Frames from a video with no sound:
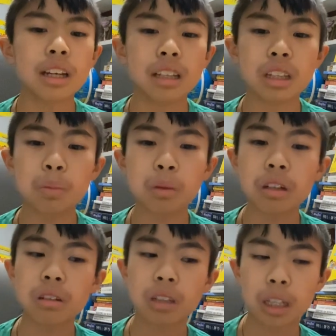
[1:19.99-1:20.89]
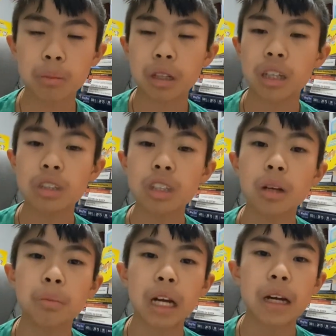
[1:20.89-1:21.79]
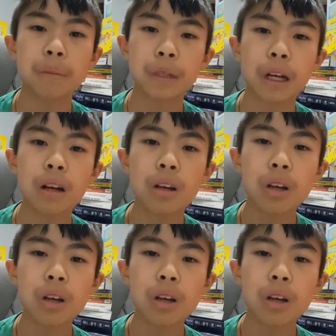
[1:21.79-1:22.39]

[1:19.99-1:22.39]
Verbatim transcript: And these books are on Amazon, so you can buy them there.